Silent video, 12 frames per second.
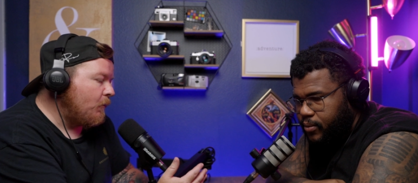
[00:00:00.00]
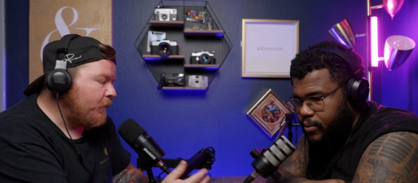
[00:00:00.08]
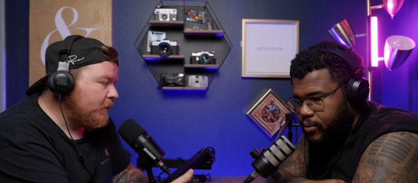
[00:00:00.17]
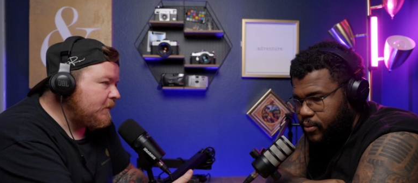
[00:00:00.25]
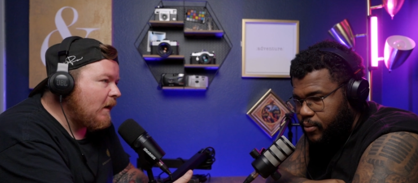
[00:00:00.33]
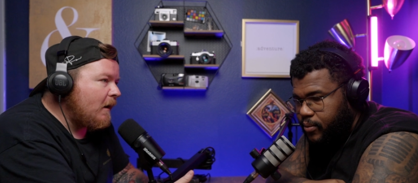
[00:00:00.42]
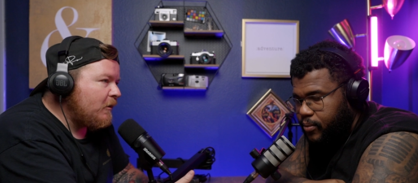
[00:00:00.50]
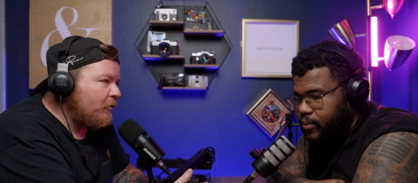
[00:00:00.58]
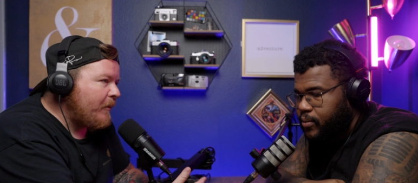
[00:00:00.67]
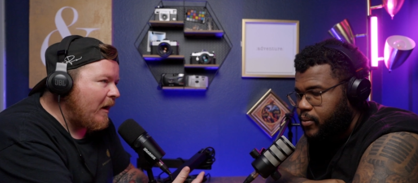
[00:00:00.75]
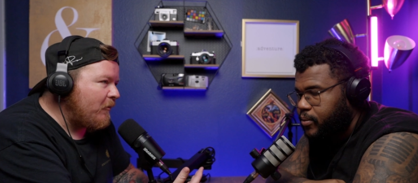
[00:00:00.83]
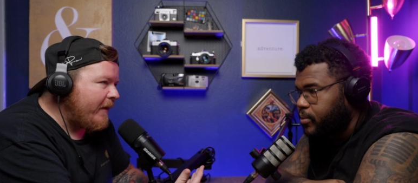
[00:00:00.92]
Speaker 1: we're talking
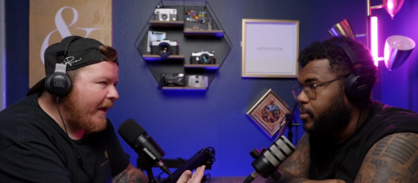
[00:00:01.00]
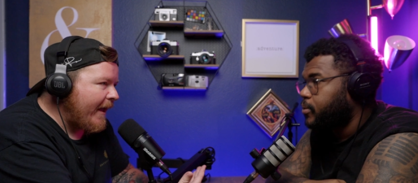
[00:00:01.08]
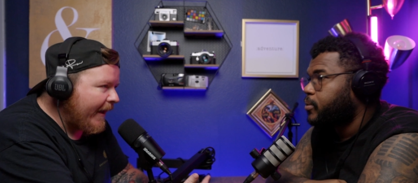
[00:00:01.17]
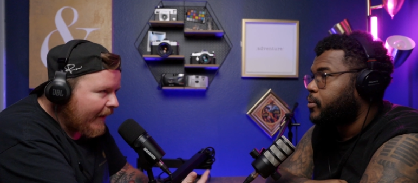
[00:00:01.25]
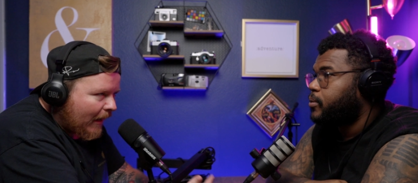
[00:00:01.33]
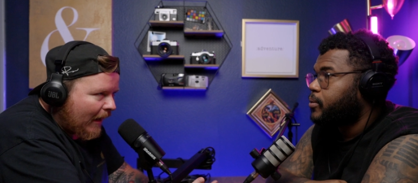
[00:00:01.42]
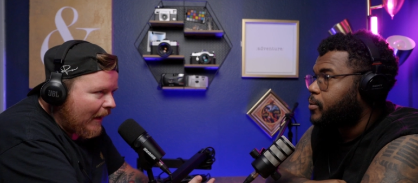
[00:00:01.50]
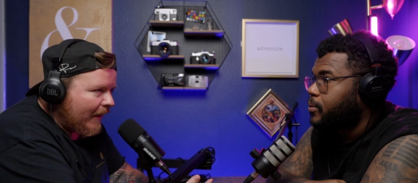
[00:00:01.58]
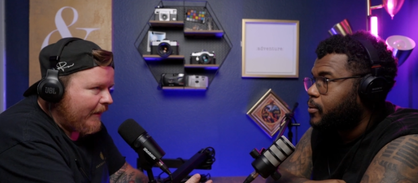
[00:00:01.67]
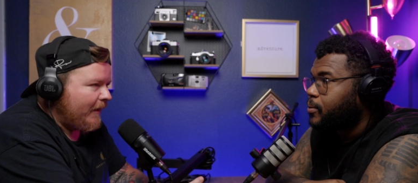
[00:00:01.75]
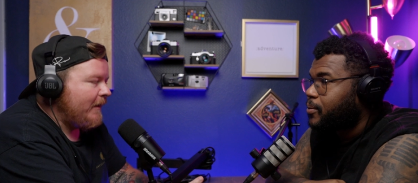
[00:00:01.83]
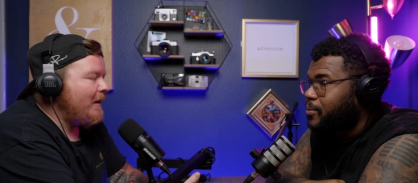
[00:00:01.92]
about
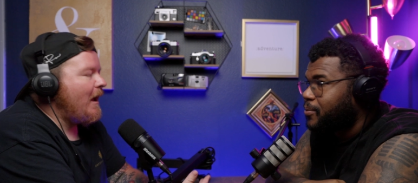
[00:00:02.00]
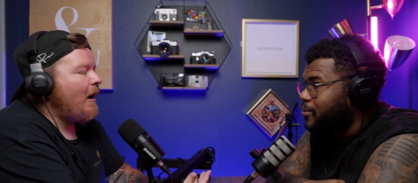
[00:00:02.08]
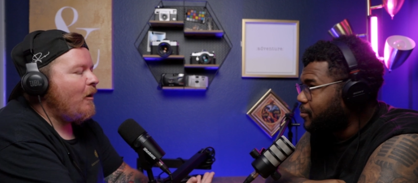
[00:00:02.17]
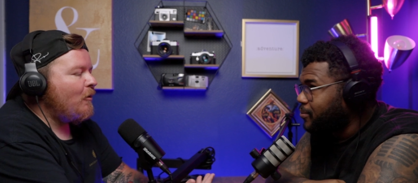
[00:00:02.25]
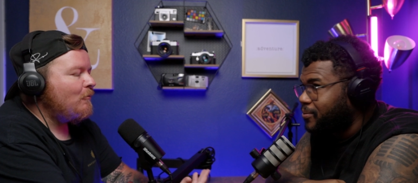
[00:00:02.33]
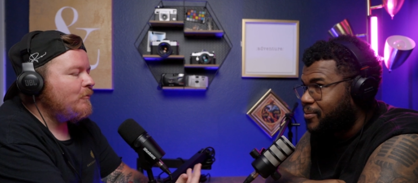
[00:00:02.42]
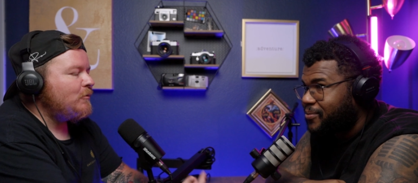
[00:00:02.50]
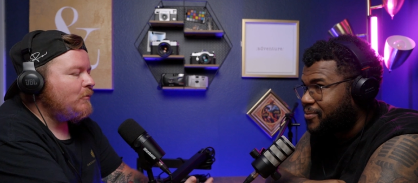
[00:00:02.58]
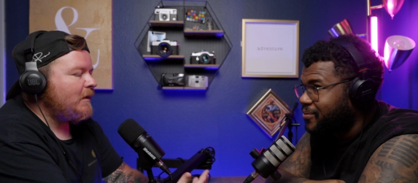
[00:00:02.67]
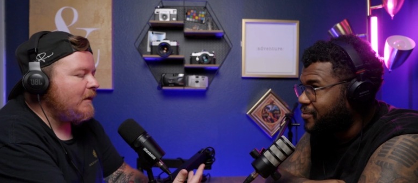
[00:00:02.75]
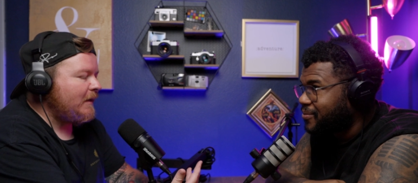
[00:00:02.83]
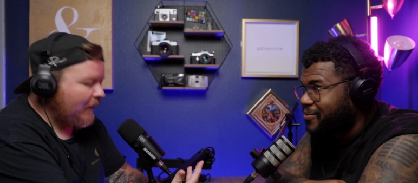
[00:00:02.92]
AI and how you
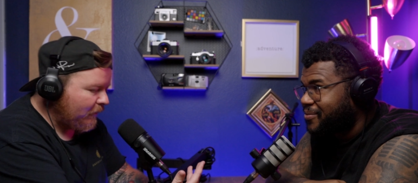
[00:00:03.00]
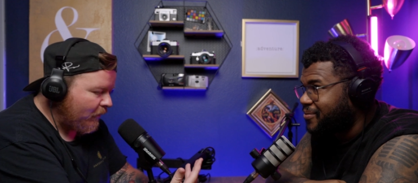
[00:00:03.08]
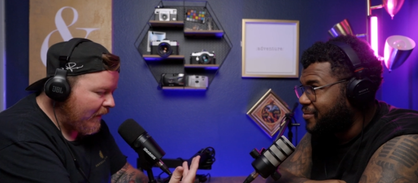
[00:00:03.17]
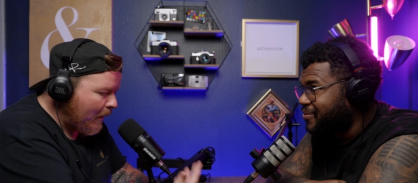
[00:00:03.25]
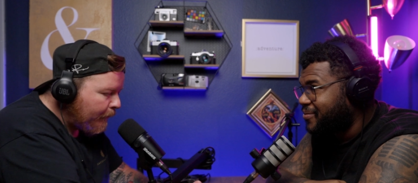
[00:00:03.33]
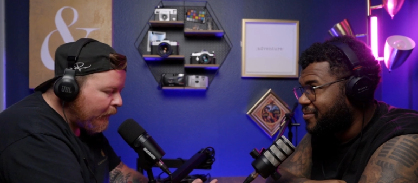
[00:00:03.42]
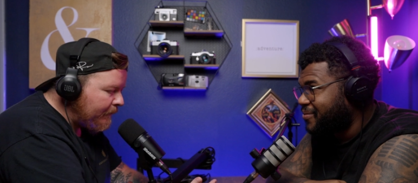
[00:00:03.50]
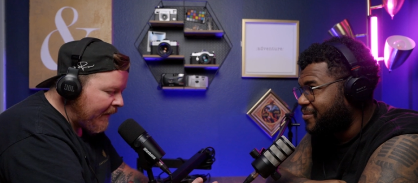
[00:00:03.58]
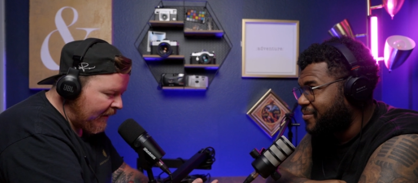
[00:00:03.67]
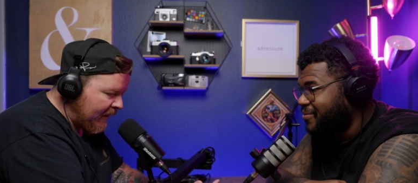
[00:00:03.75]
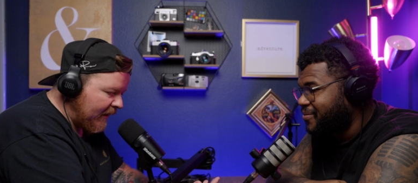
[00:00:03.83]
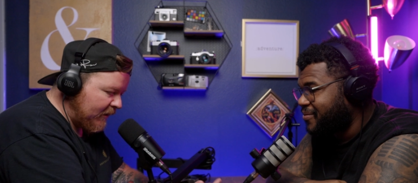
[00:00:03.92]
can either
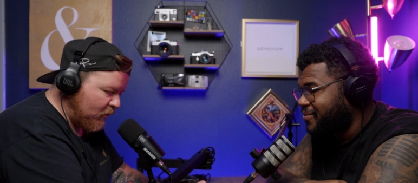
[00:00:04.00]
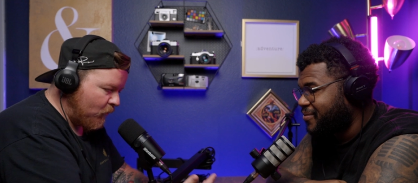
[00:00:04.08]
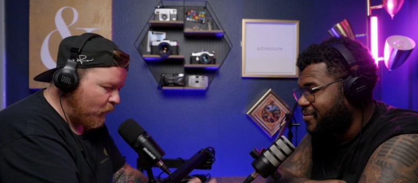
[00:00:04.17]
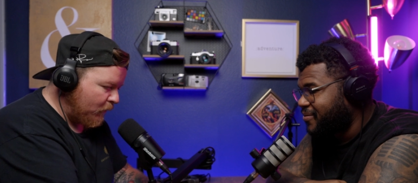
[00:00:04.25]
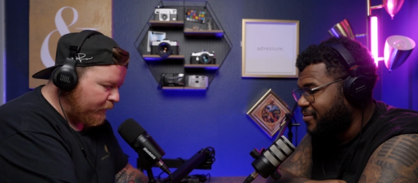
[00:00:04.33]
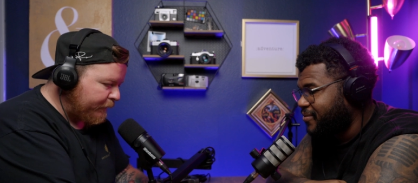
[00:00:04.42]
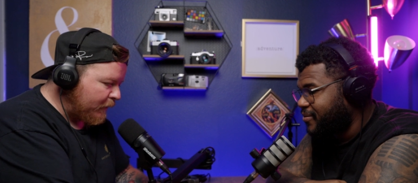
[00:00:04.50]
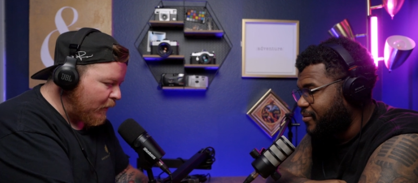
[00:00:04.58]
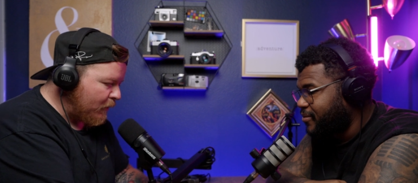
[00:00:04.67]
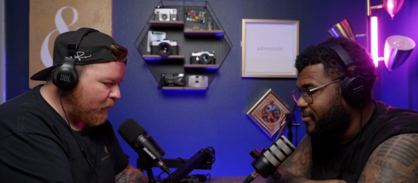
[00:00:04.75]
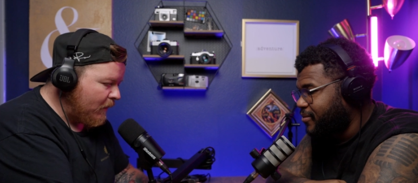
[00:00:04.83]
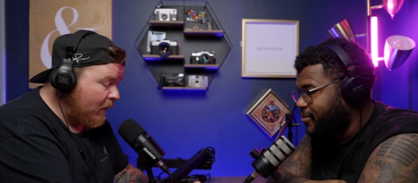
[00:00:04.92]
implement it in your
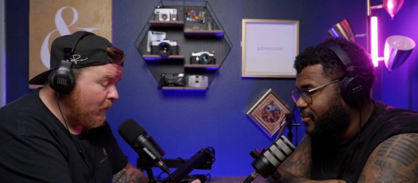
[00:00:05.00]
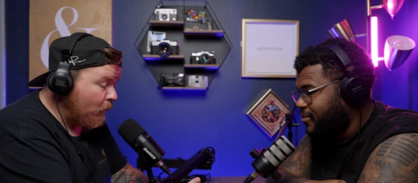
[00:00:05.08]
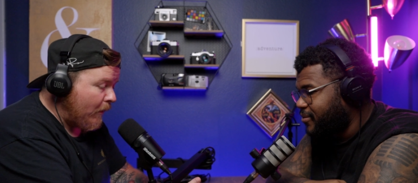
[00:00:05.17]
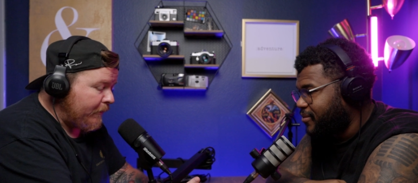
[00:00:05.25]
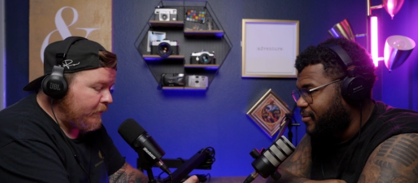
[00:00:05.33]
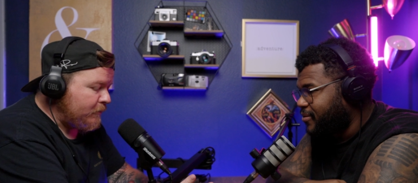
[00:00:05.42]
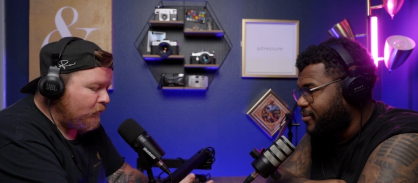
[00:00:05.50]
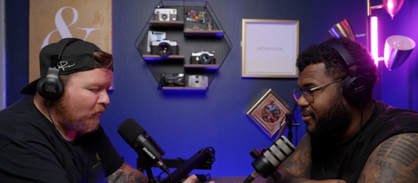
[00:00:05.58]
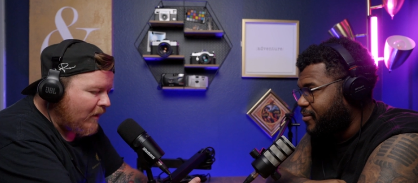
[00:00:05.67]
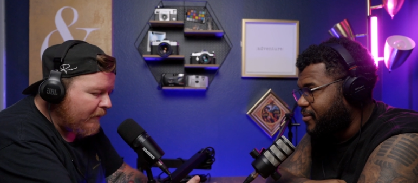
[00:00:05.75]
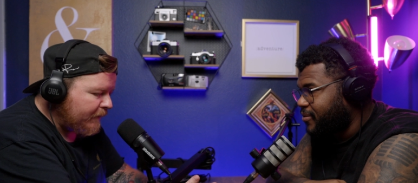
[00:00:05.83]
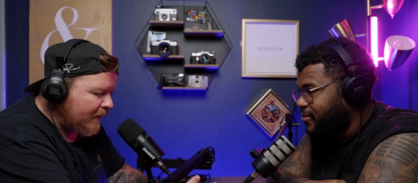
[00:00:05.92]
workflow, whether you
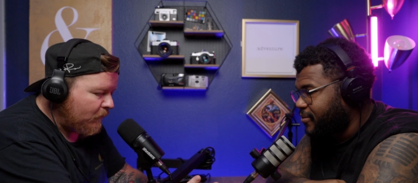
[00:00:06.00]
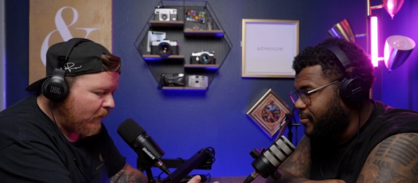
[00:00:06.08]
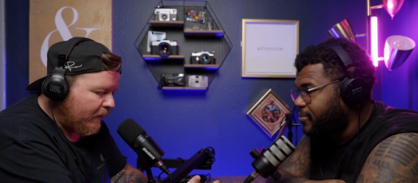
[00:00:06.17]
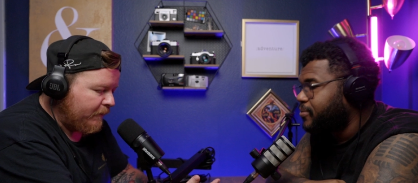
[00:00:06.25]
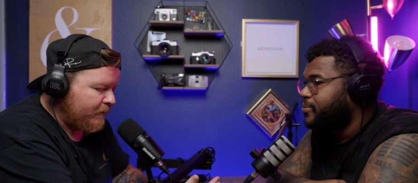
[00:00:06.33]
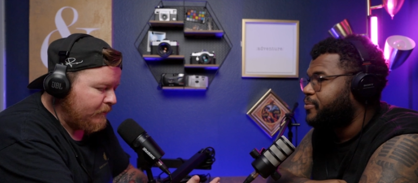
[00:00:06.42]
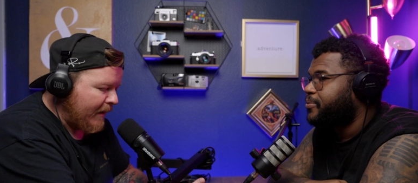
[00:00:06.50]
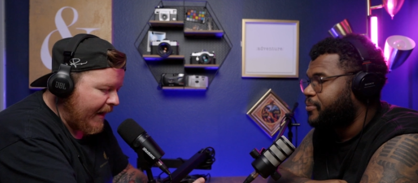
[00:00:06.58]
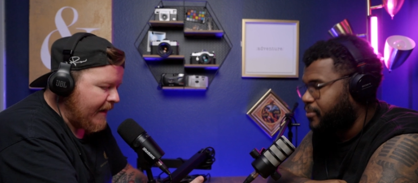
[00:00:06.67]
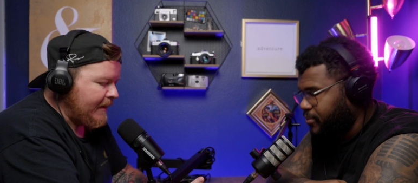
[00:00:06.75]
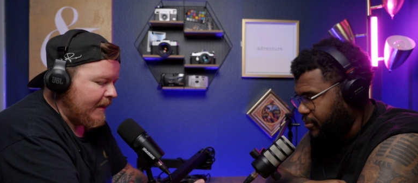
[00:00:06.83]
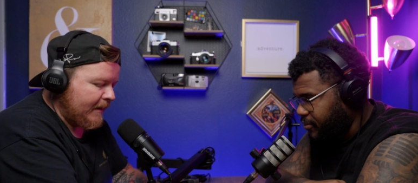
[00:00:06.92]
love it, whether you
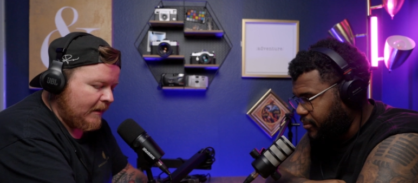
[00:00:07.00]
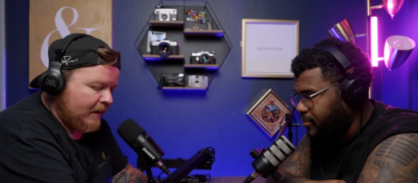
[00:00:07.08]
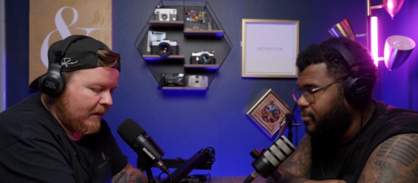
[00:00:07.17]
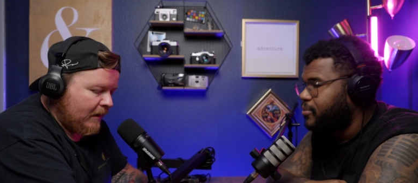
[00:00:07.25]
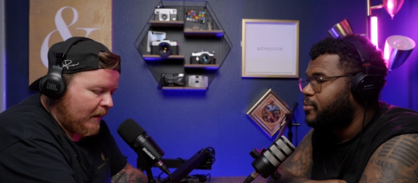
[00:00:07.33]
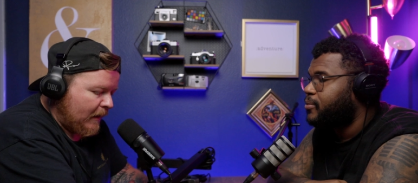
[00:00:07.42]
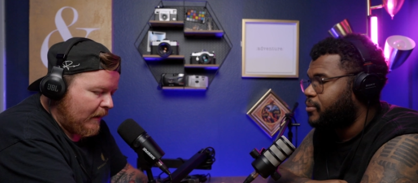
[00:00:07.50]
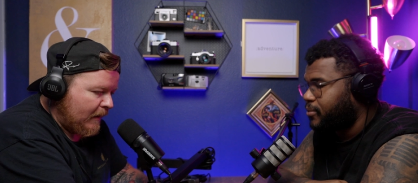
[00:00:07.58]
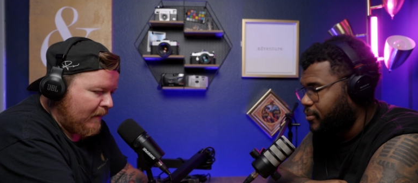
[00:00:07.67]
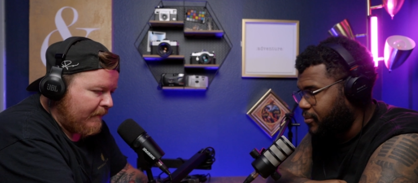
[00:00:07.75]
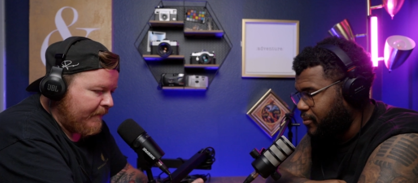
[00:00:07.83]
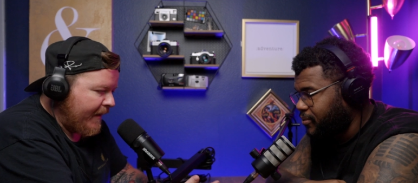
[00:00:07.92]
hate it,
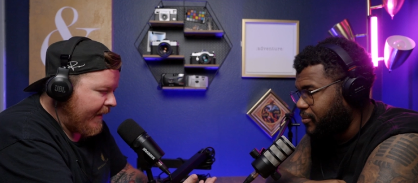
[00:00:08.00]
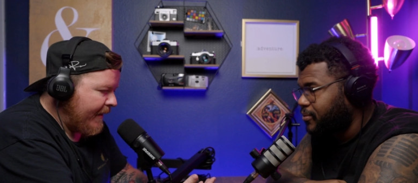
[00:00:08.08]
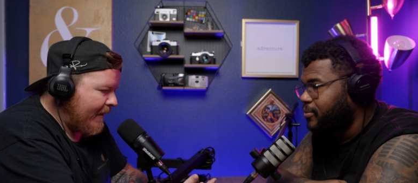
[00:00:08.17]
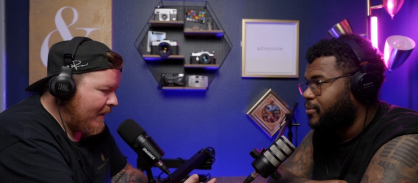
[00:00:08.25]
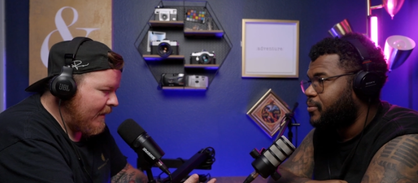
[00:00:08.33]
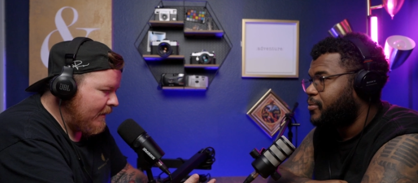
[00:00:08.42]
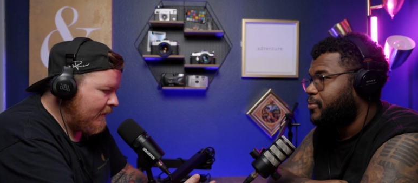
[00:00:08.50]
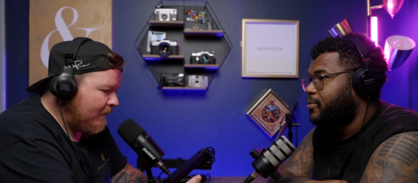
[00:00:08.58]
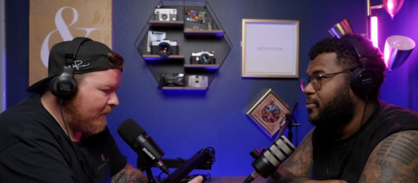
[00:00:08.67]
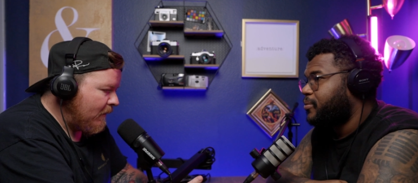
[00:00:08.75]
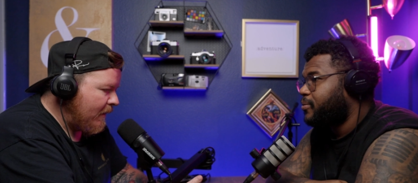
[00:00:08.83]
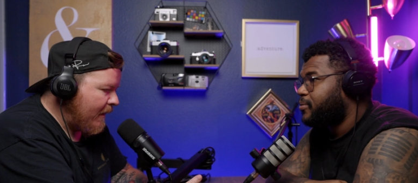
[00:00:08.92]
um,
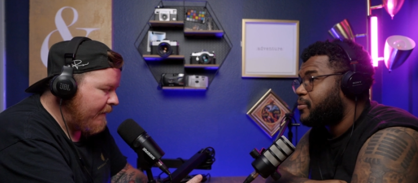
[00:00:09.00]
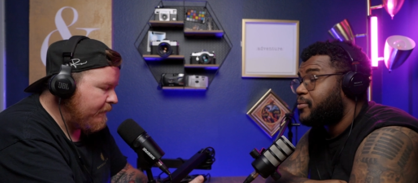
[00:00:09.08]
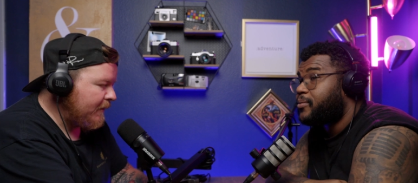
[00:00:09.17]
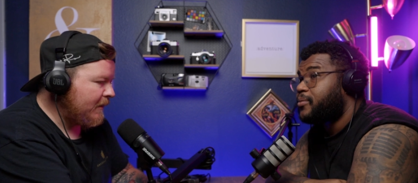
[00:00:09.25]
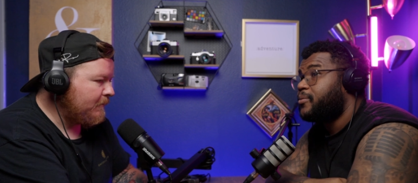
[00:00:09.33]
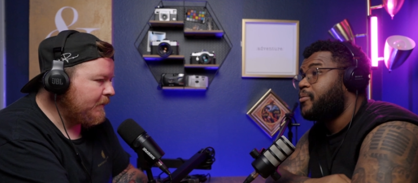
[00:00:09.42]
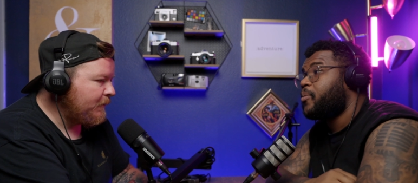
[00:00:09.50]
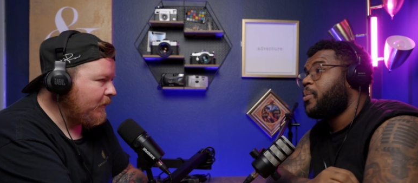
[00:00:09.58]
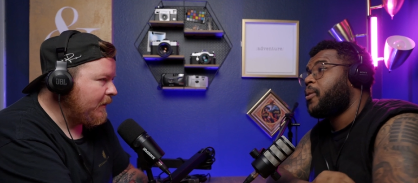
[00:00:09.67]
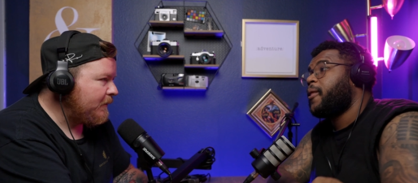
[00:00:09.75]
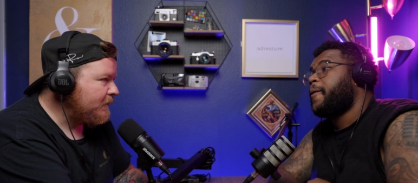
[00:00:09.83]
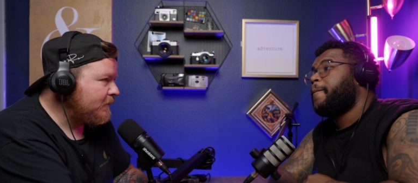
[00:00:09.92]
and everything in between.